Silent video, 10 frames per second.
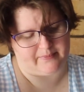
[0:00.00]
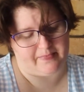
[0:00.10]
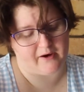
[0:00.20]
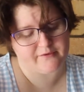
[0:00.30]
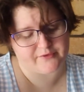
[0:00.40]

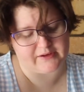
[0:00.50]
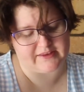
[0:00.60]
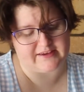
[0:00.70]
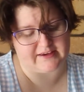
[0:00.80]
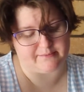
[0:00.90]
Hopefully
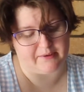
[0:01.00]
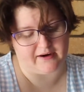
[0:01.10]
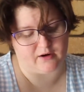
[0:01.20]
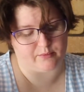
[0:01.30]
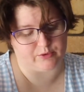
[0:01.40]
they're
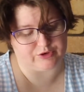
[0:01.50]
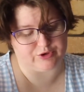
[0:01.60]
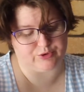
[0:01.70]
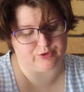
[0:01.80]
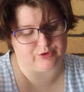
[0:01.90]
comparable
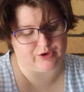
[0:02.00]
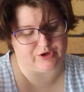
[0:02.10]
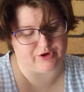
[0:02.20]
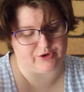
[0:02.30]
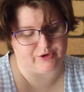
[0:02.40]
to, you
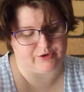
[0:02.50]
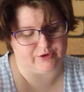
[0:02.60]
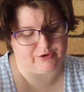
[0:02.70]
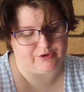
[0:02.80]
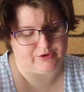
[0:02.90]
know,
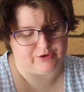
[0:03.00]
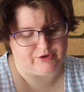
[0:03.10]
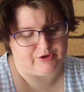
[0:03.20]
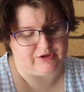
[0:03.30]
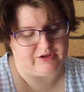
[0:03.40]

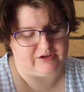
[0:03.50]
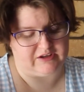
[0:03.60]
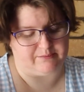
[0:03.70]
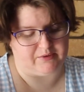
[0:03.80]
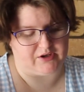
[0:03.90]

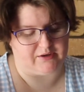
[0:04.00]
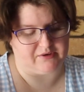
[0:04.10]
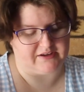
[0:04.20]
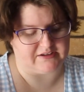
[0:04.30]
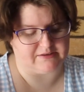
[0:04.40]
your beauty
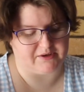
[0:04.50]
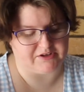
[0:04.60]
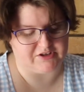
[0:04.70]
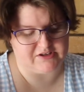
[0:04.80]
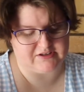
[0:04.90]
blender
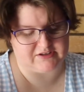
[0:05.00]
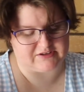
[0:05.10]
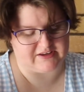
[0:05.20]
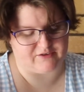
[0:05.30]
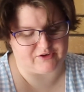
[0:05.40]
sponges, because
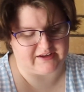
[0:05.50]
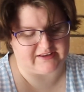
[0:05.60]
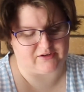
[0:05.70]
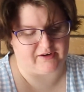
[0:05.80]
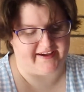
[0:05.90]
they've got that
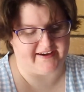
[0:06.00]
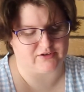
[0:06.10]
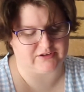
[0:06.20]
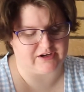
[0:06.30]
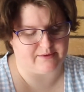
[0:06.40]
little
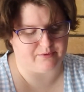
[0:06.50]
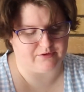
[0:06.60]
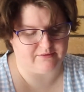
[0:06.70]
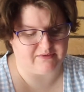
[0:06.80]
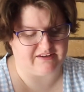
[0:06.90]
house shape on
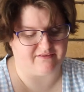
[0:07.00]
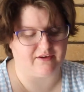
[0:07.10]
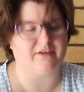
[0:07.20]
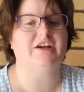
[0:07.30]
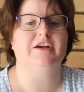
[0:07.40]
them and they're
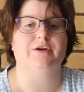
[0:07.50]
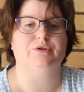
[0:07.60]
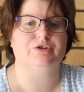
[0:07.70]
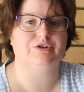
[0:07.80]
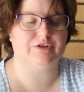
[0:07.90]
very
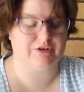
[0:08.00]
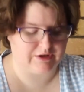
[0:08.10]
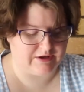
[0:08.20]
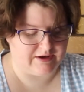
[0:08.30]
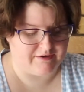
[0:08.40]
cute.
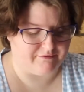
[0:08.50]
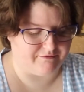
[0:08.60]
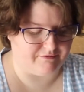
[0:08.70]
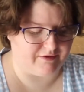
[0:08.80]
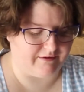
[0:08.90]

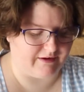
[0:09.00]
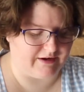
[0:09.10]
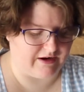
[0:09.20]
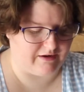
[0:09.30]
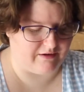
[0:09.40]

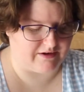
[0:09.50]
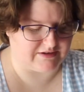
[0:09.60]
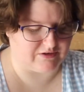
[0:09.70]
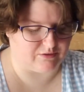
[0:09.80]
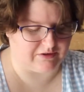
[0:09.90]
Very
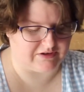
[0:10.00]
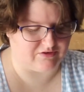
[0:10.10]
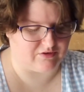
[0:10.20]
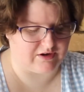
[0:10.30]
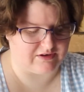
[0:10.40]
nice to always
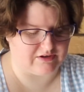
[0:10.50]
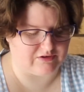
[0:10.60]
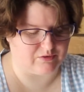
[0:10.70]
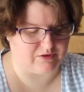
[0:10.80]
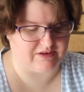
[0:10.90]
try those
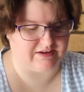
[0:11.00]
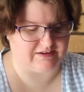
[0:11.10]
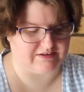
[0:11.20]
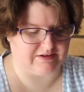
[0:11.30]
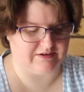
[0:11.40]
sort of things.